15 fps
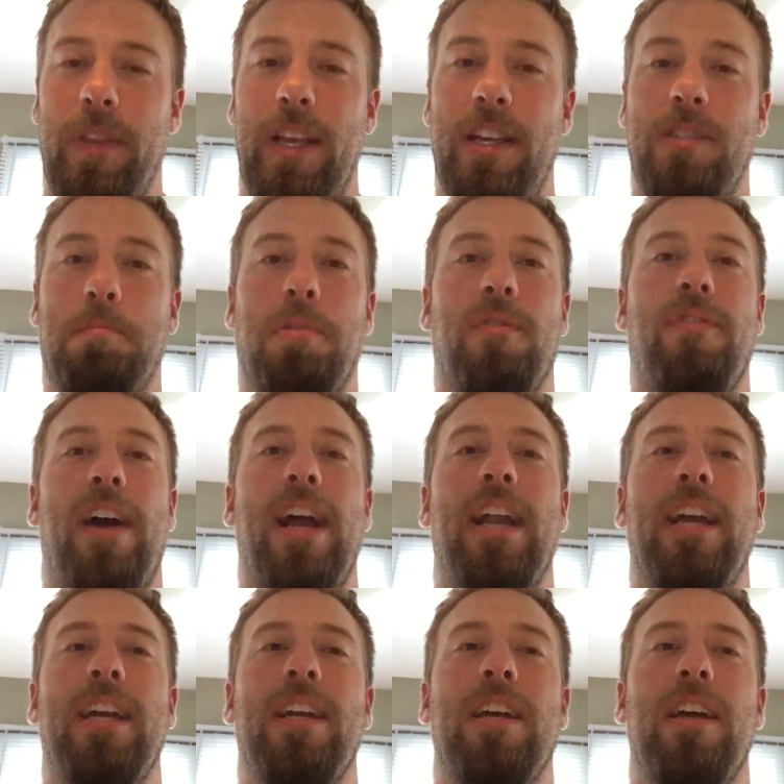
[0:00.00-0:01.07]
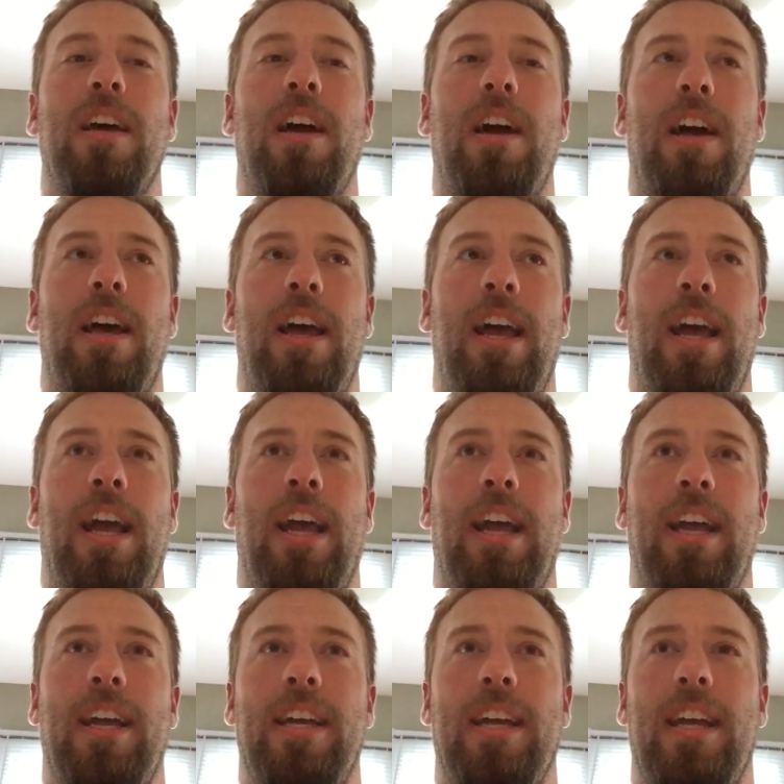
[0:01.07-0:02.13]
is providing
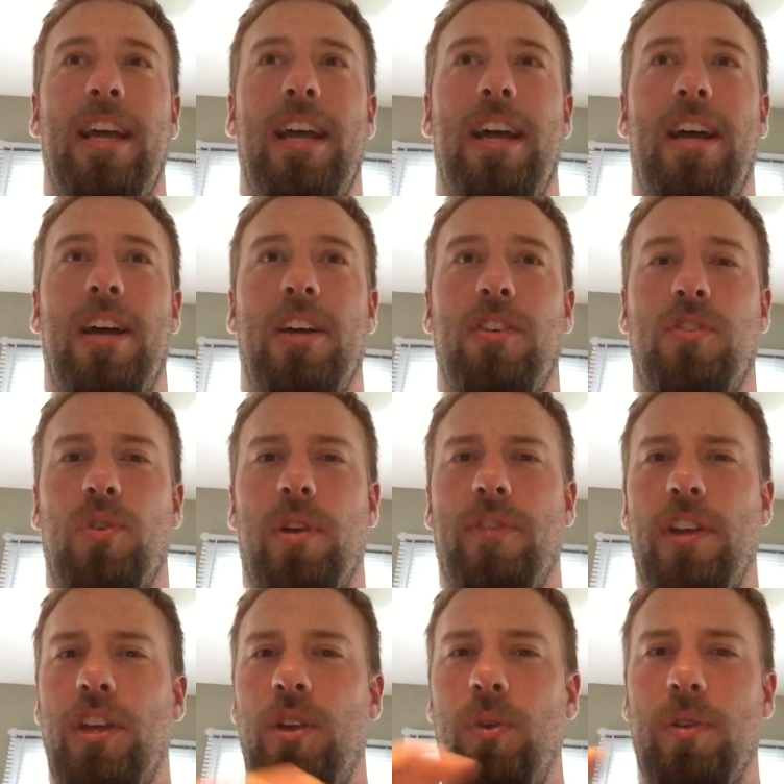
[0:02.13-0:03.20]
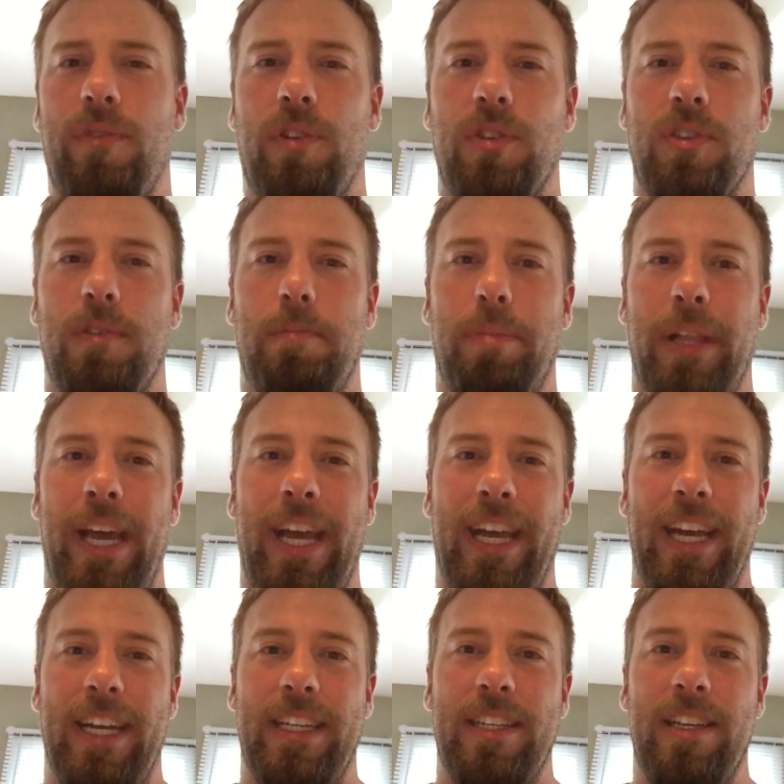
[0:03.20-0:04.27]
a sort of a universal
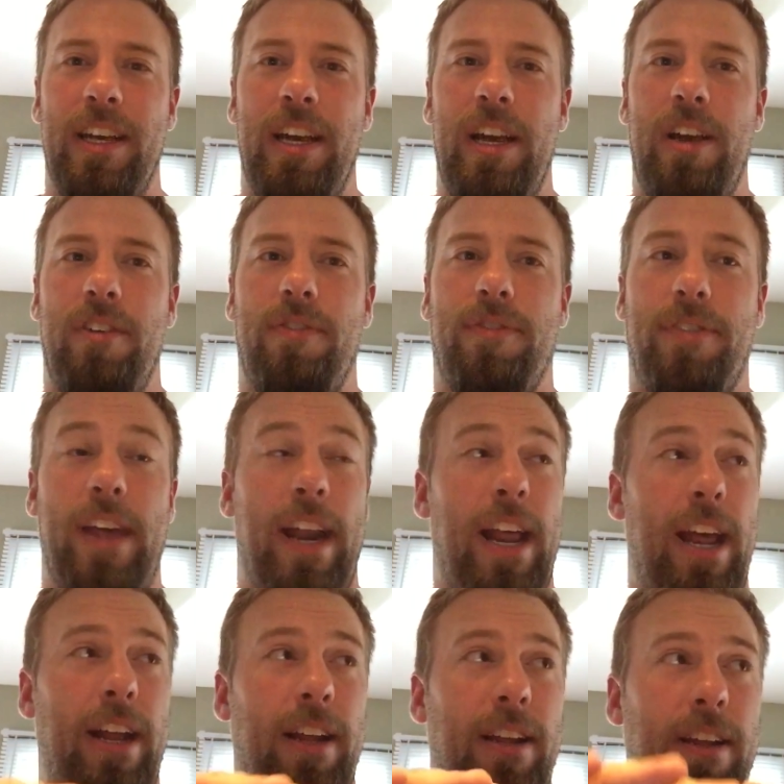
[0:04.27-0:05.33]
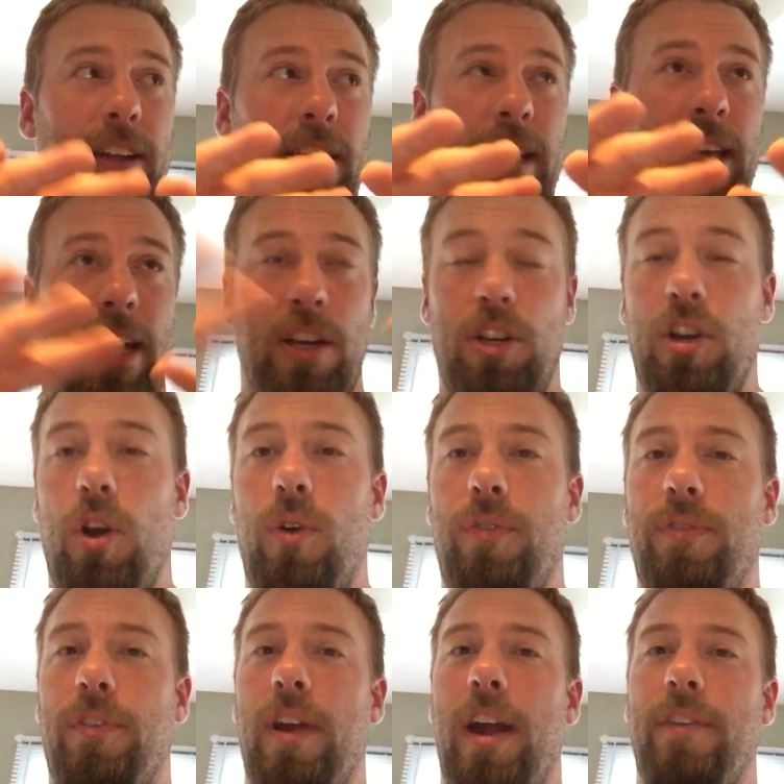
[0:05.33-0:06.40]
blanket that can go
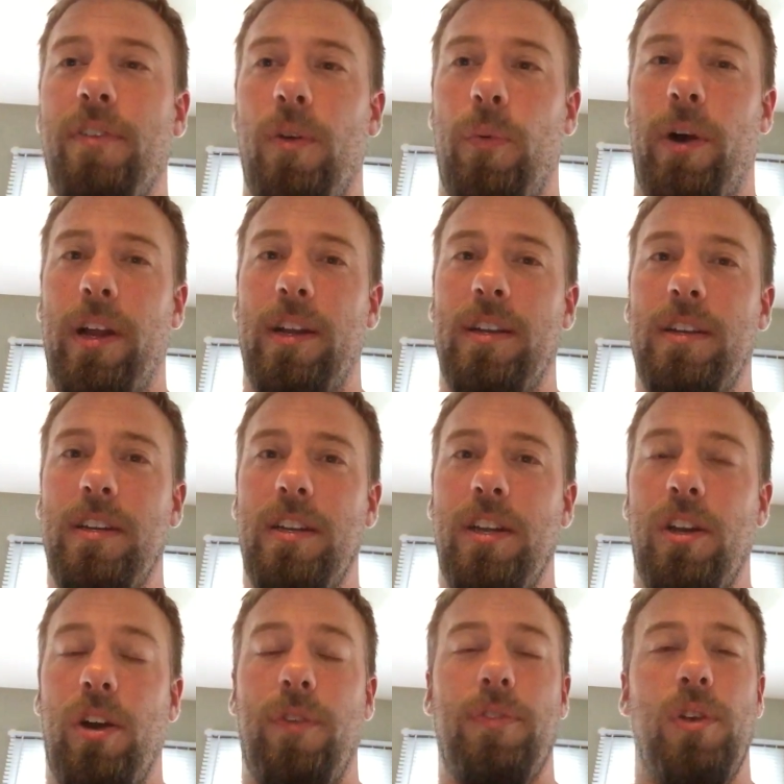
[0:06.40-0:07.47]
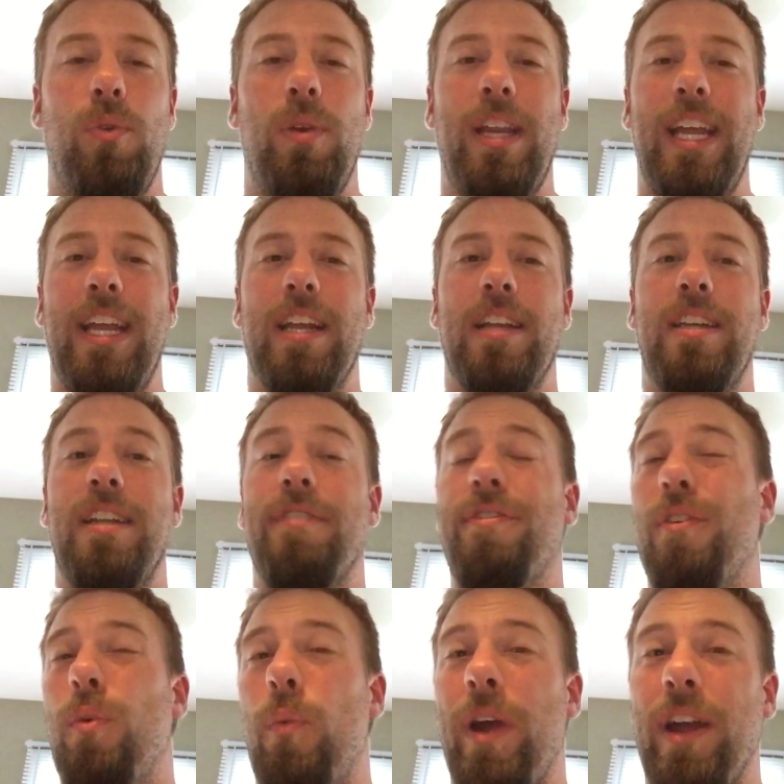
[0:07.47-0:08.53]
for everyone. If you need a
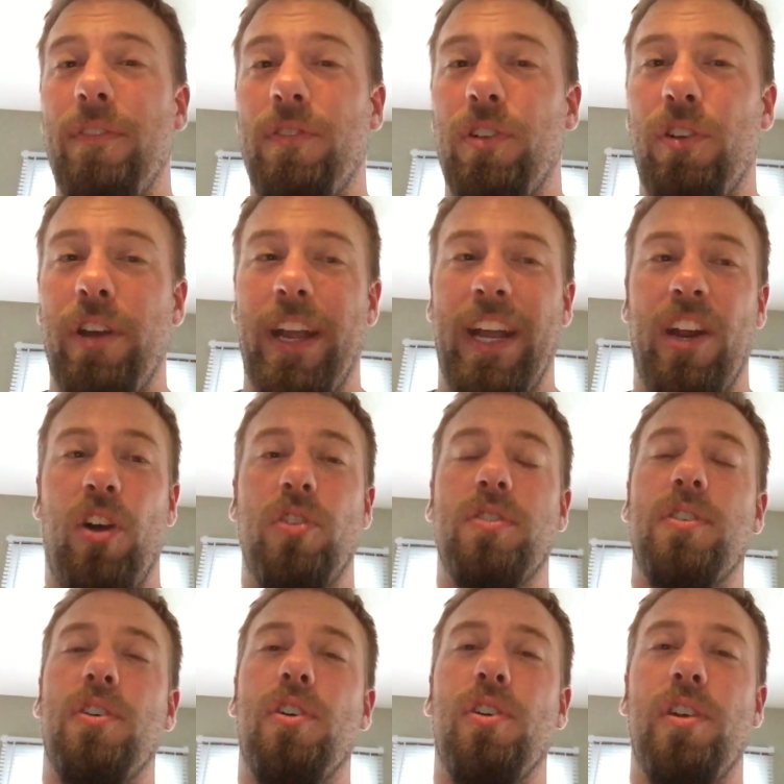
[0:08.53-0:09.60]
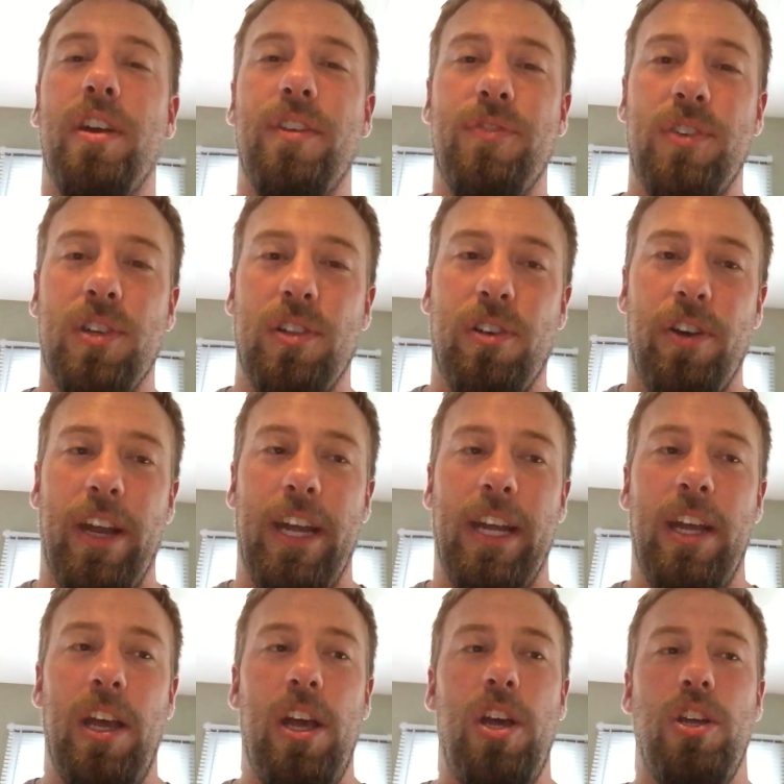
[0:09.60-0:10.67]
different way of learning, an alternative to learning,
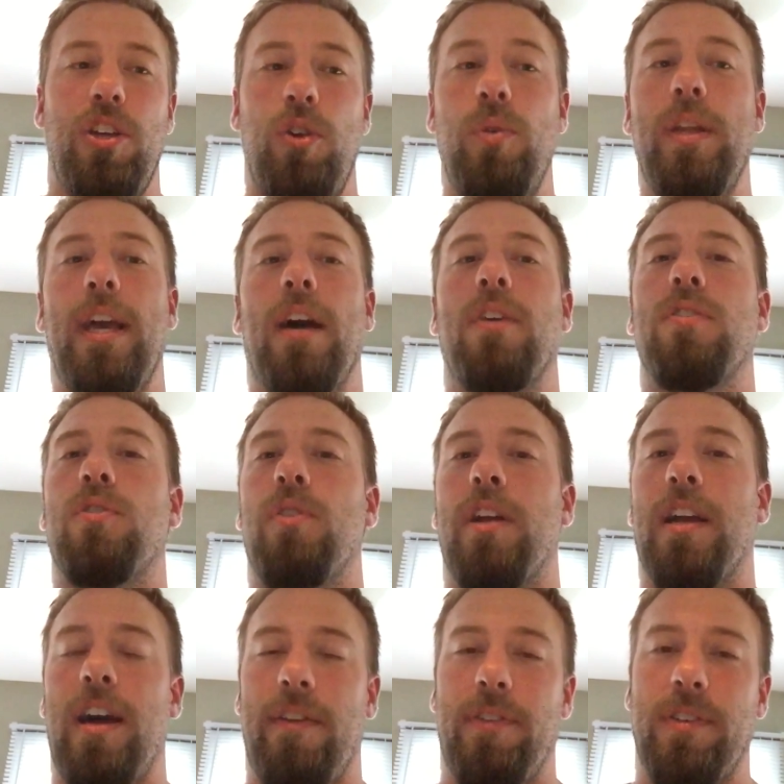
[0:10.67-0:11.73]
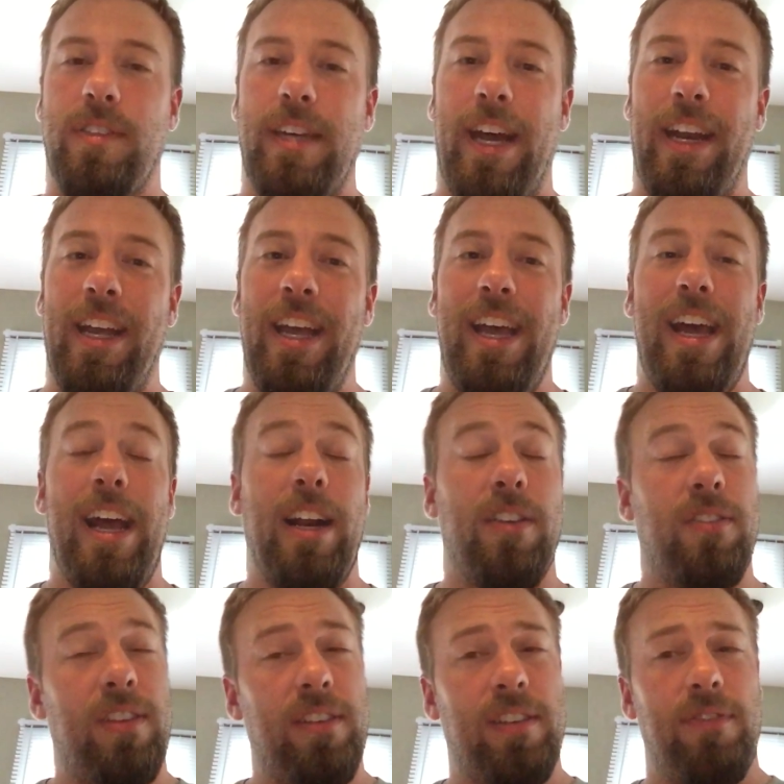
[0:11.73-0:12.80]
UDL sort of covers that. And
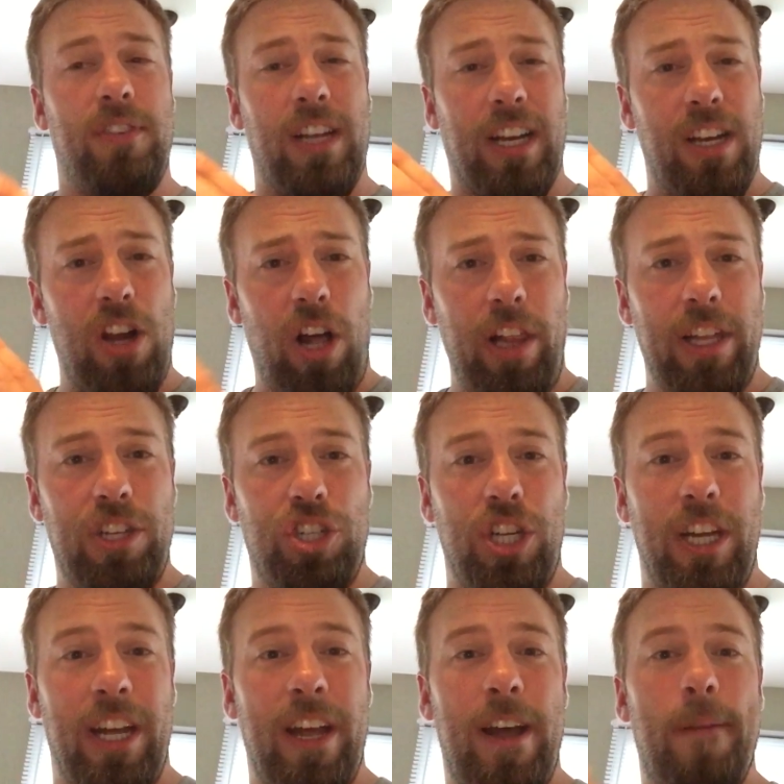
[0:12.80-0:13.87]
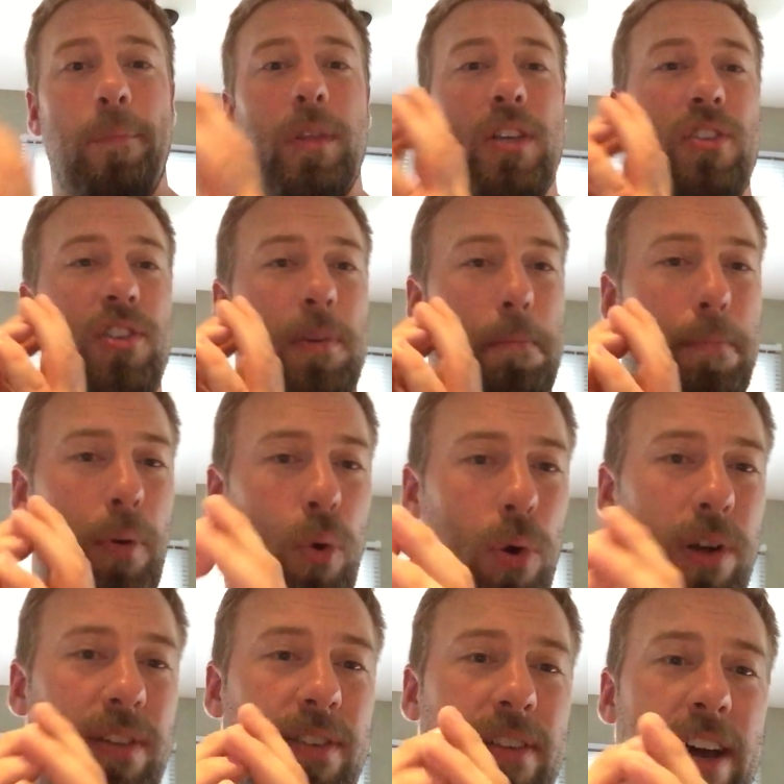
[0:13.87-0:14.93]
assistive technology
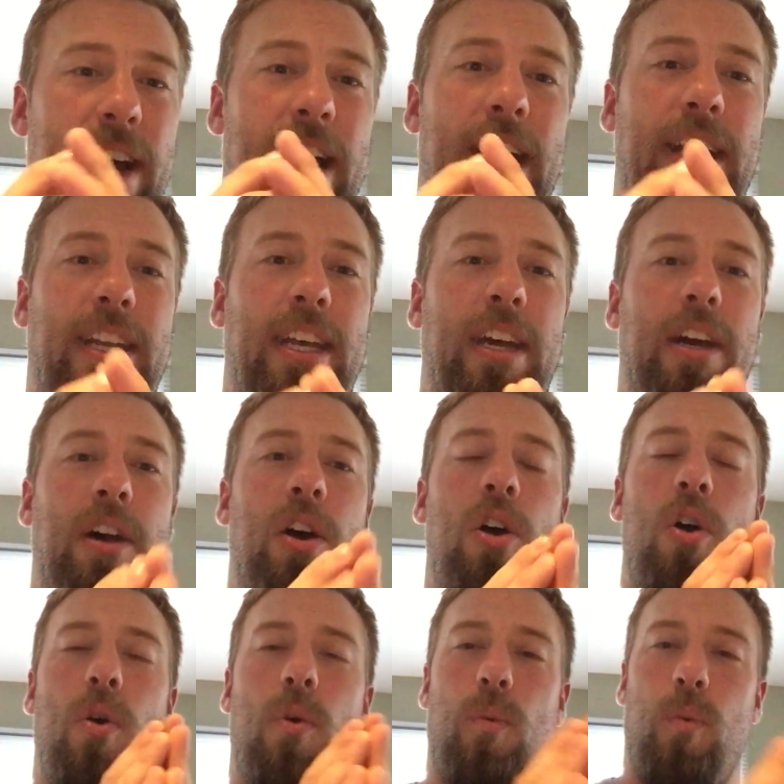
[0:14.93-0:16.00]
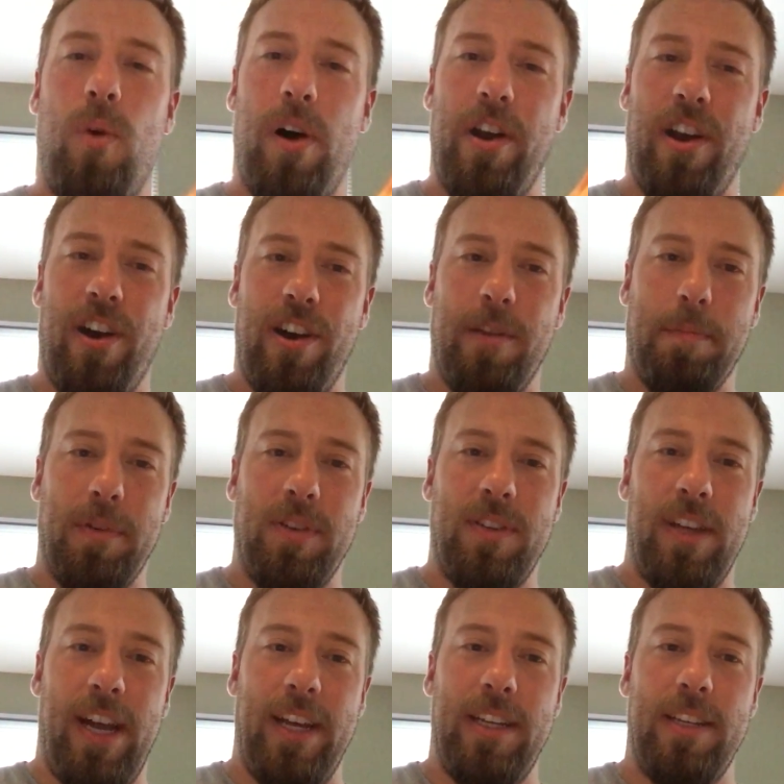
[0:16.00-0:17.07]
supports that idea
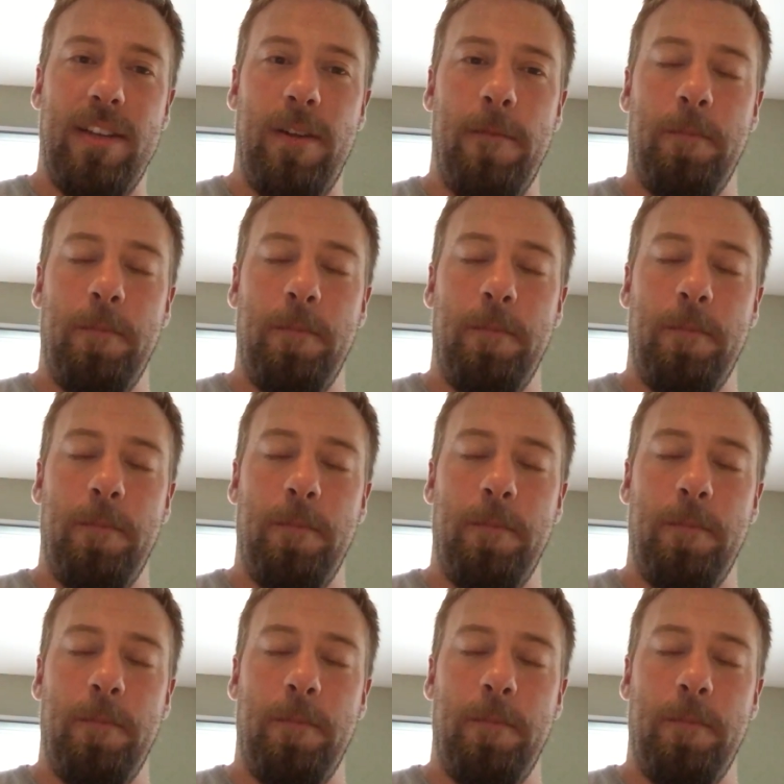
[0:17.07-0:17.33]
100%.